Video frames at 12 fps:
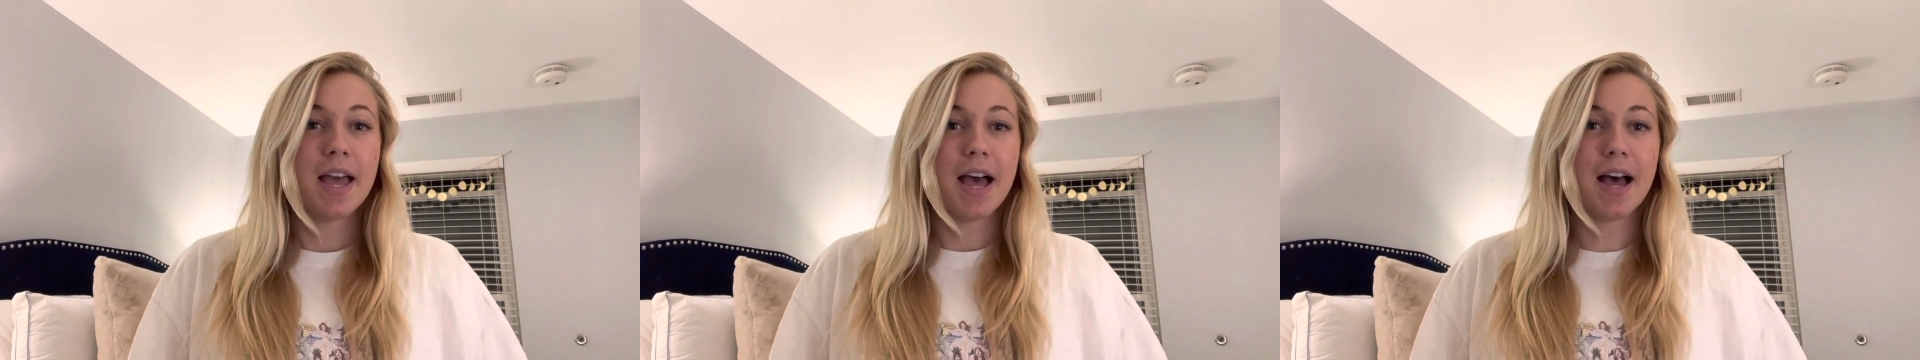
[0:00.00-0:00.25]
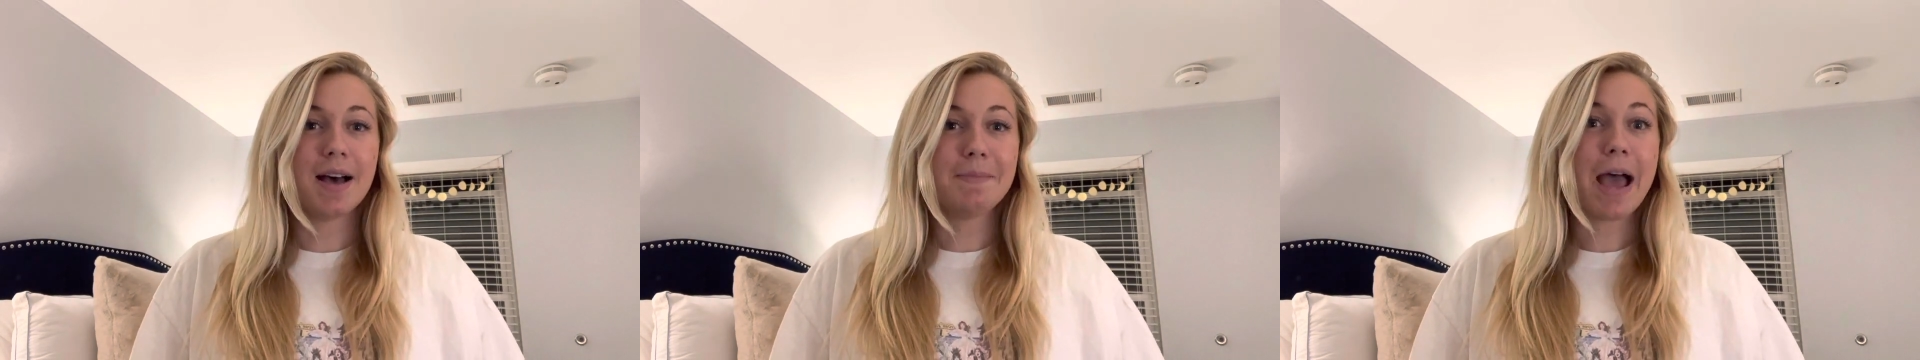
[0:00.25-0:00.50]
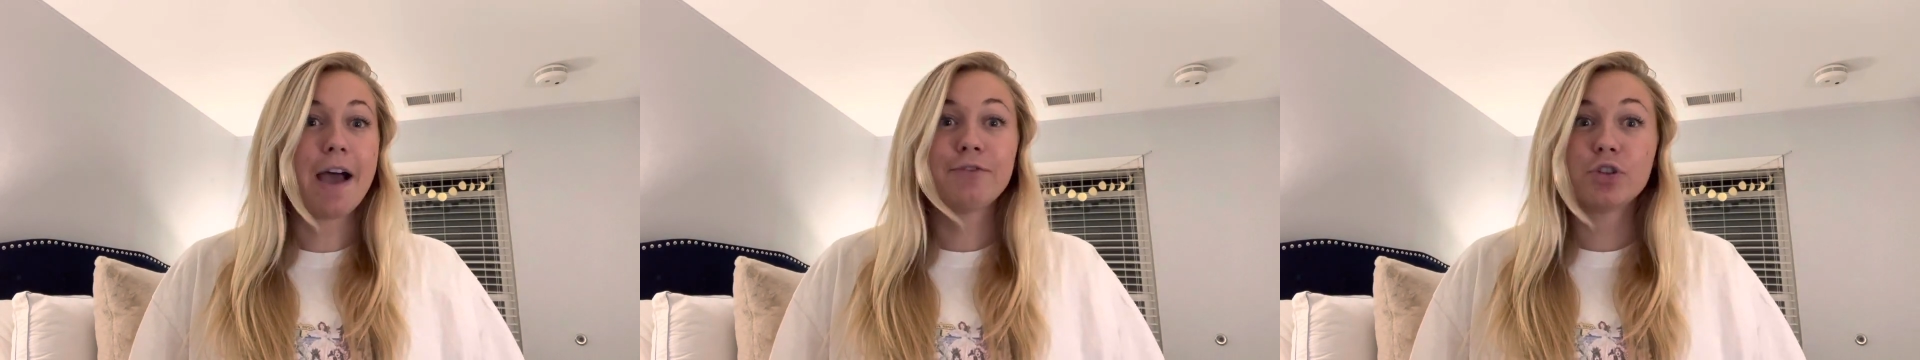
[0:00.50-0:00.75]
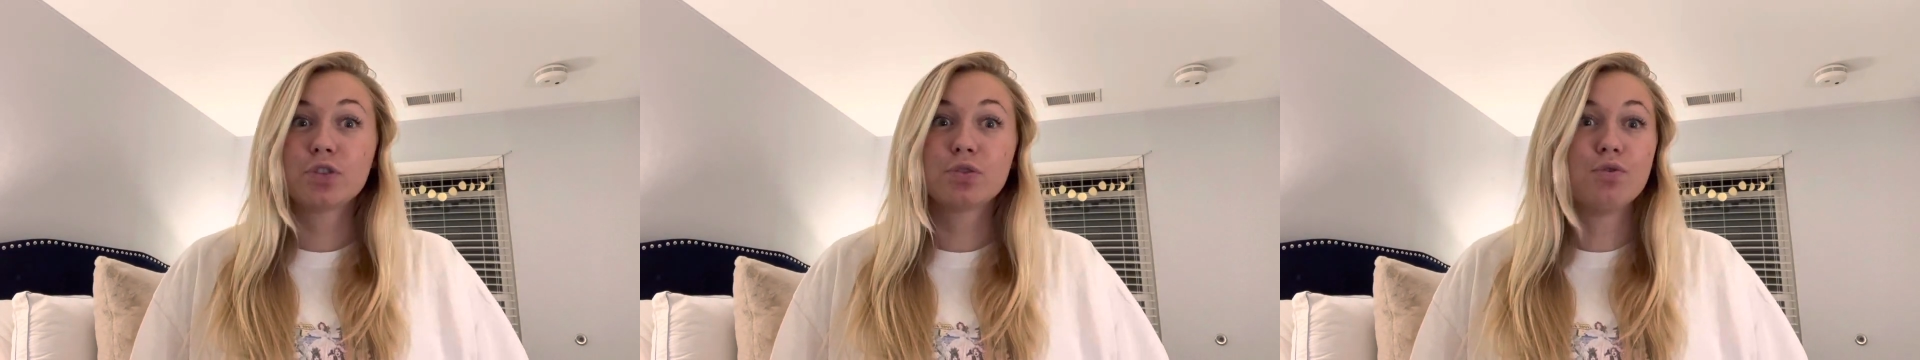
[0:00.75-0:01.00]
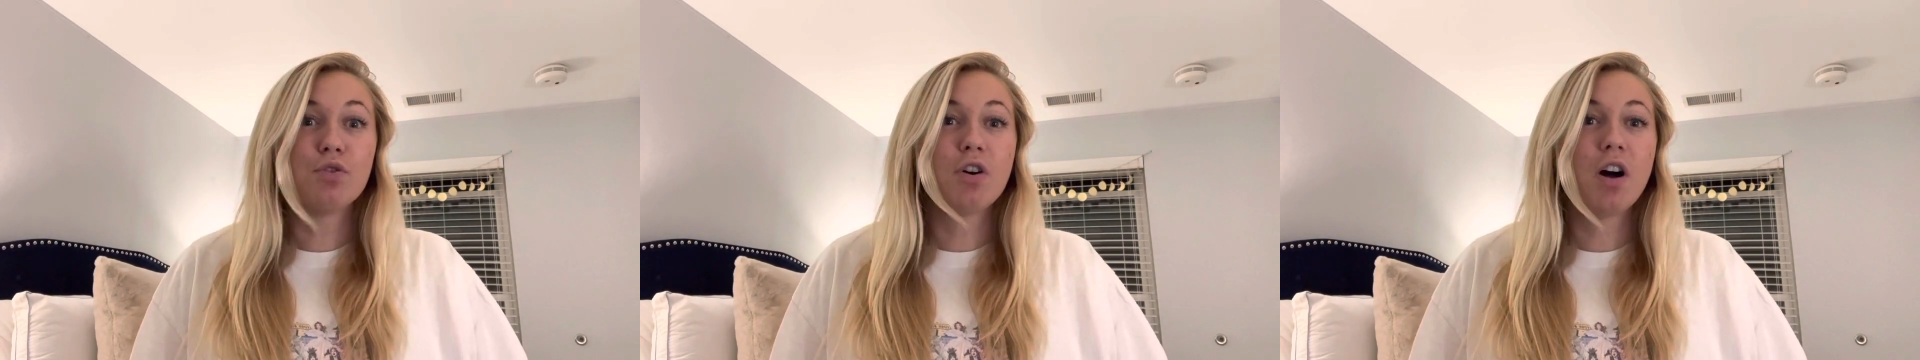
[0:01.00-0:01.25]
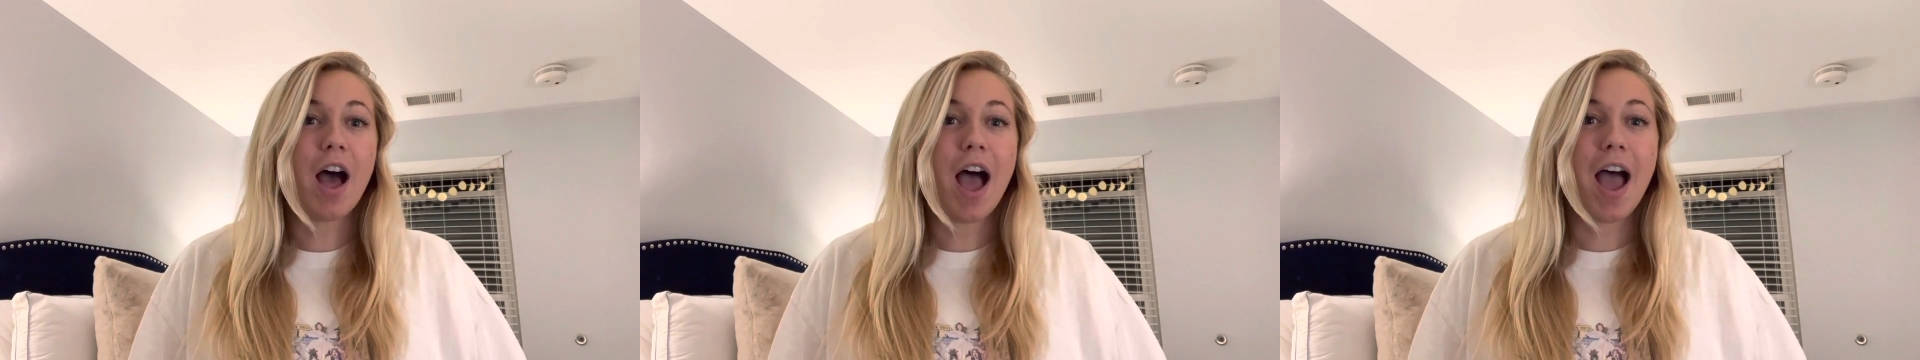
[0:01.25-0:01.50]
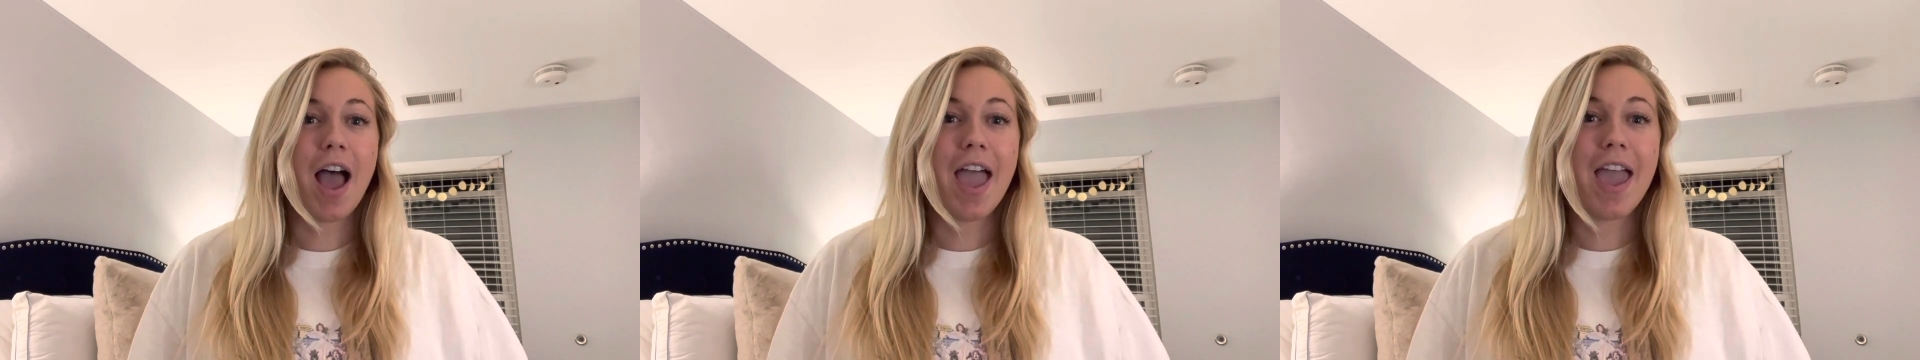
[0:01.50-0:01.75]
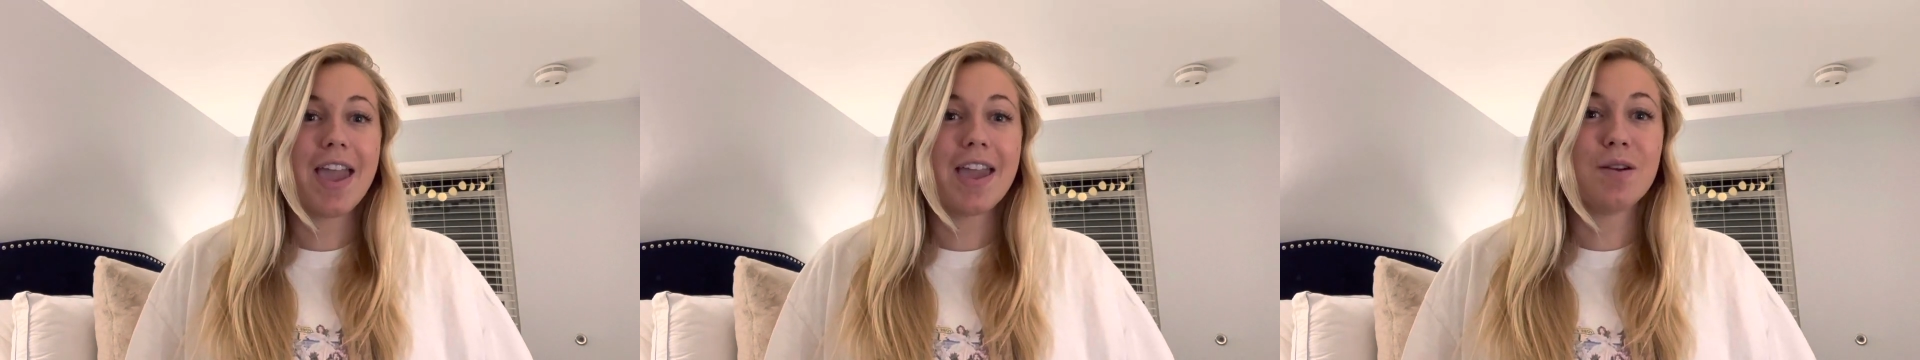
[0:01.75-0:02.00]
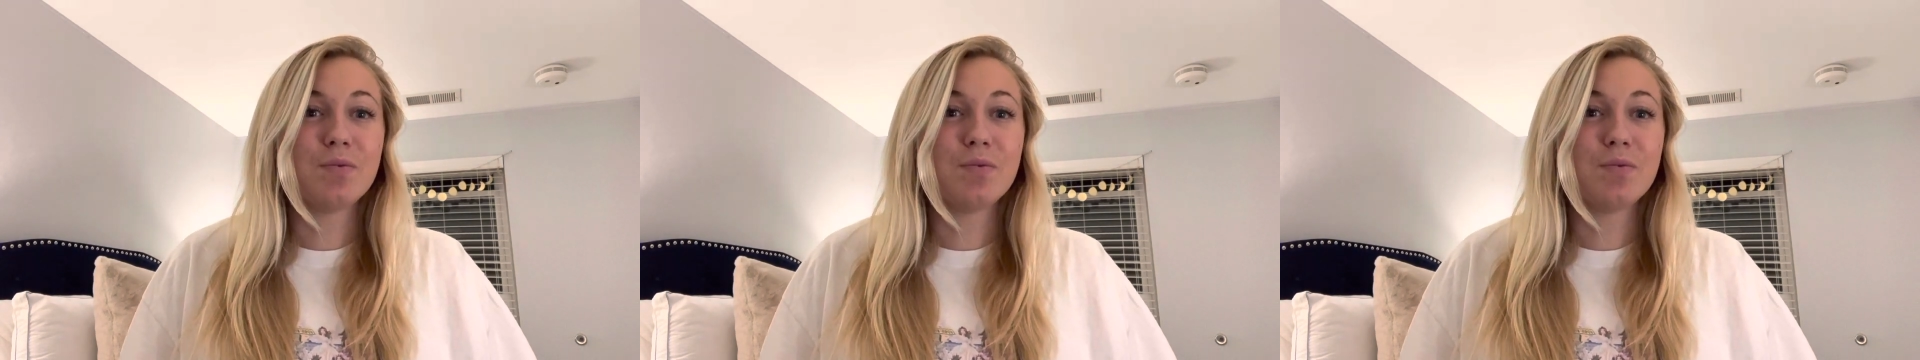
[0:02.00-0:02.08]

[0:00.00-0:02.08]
Um, after school, I